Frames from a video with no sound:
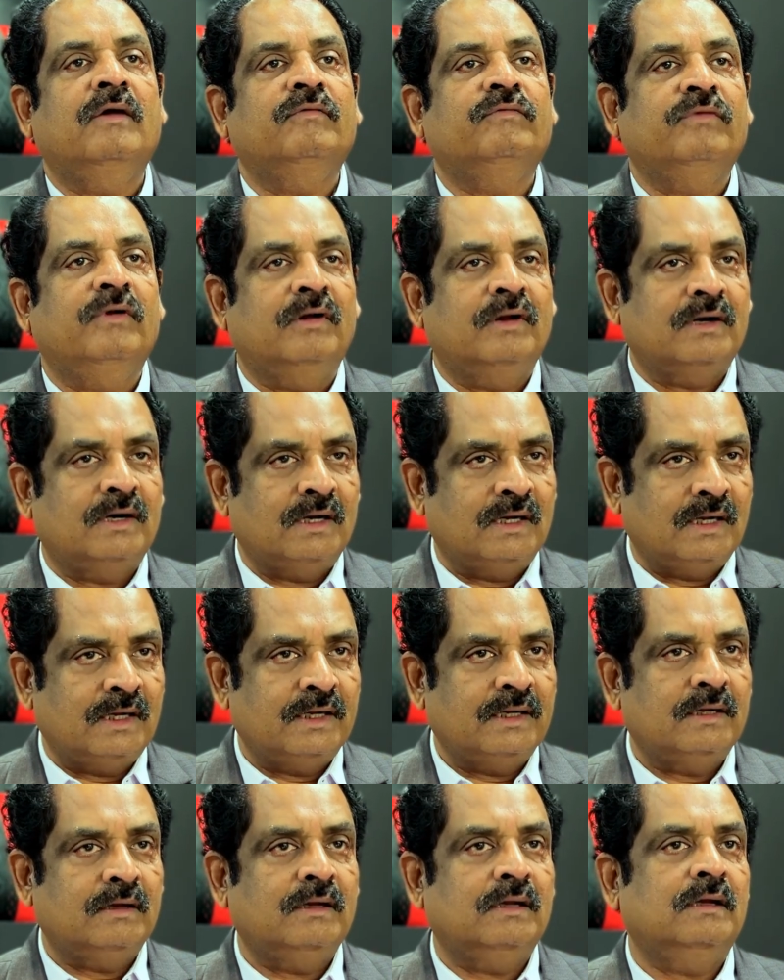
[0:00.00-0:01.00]

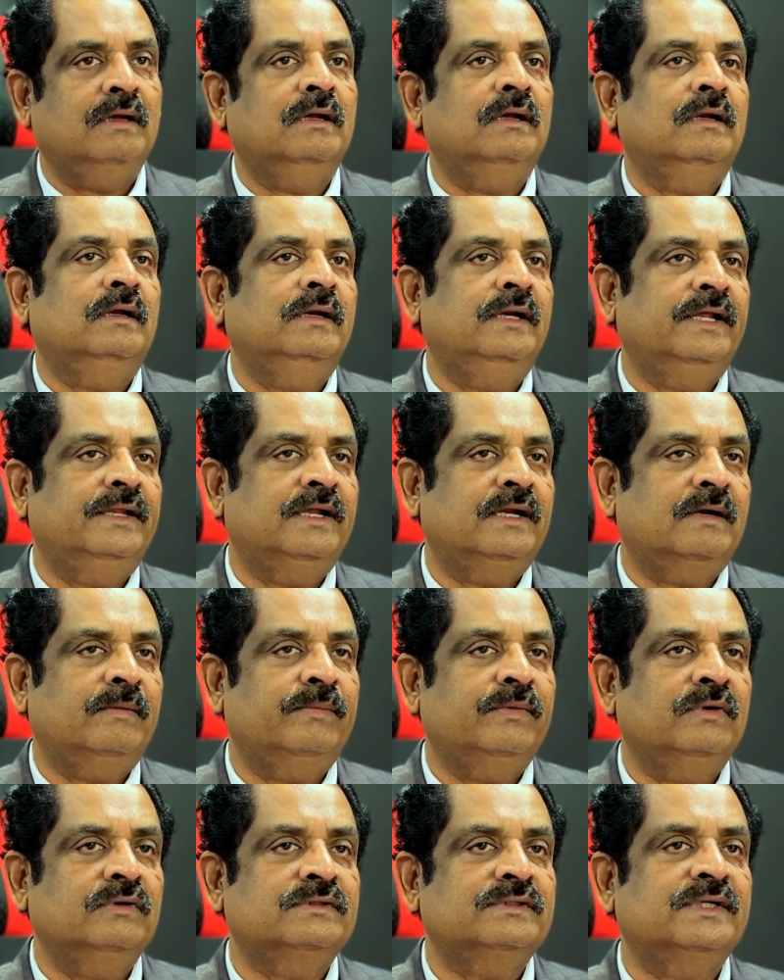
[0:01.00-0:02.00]
for leather
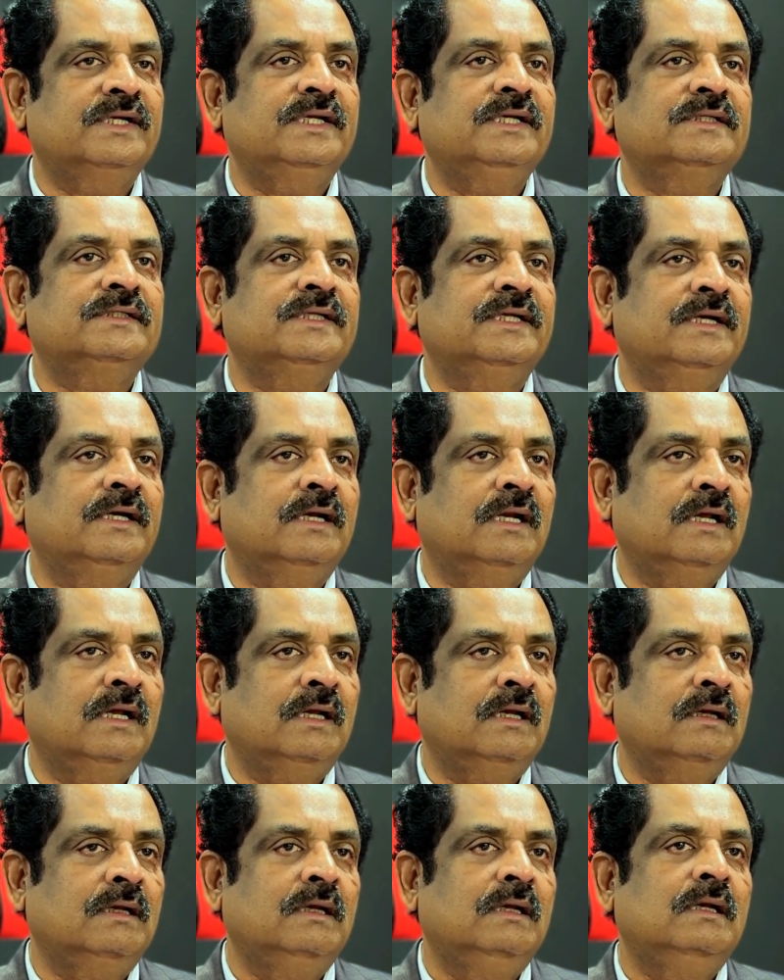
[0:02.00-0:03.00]
upholsteries
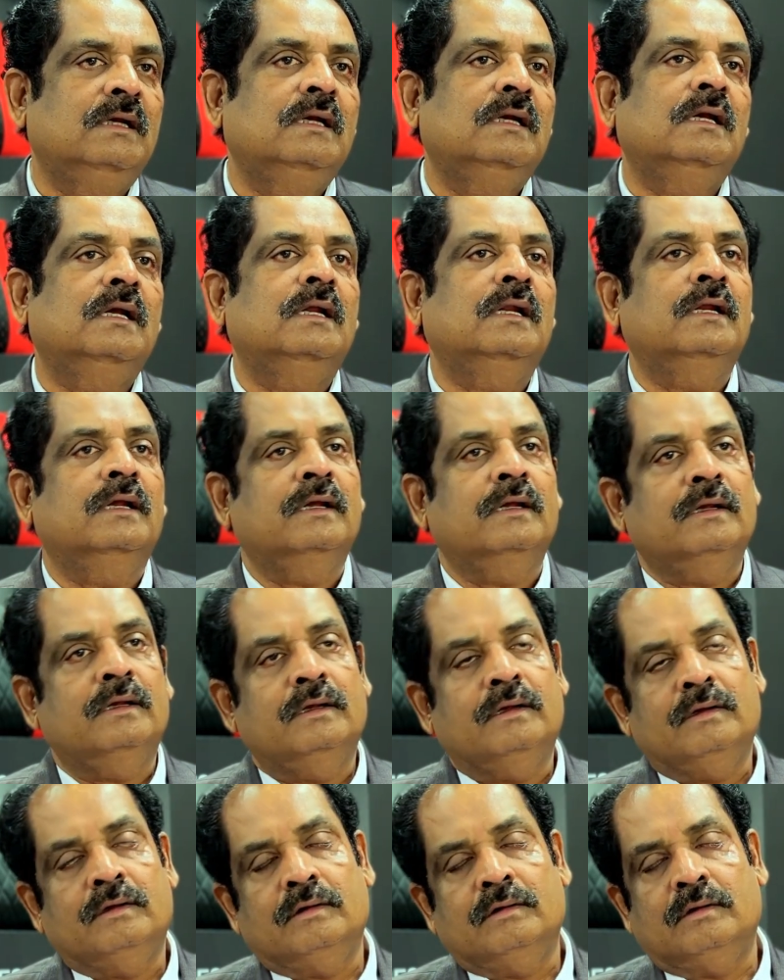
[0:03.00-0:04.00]
in
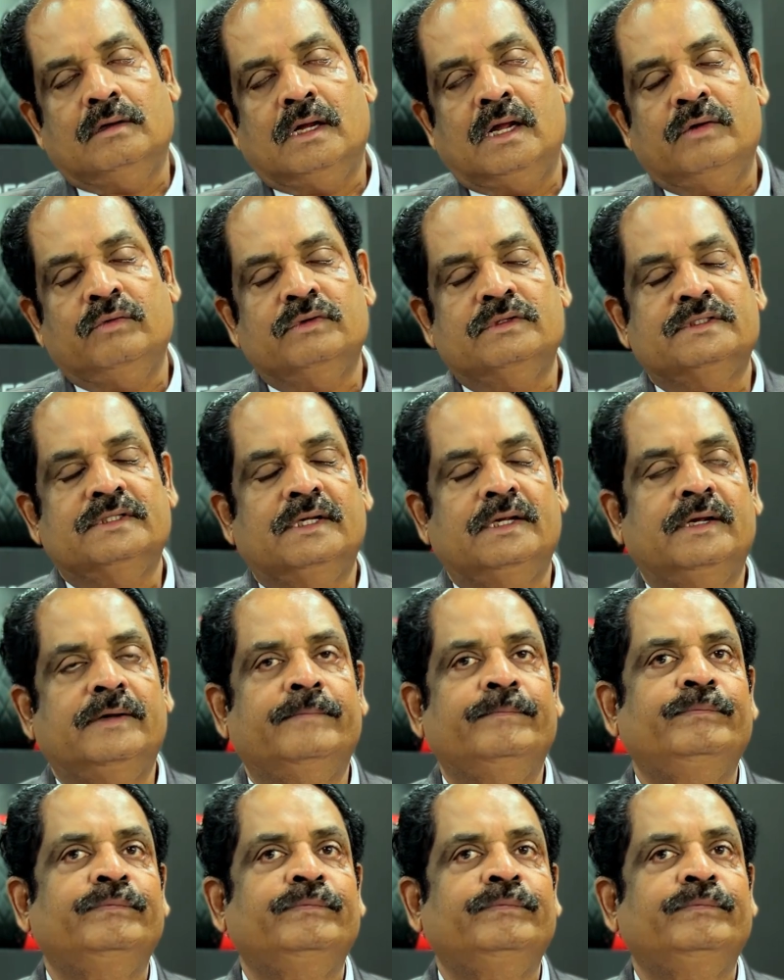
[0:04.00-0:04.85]
I would say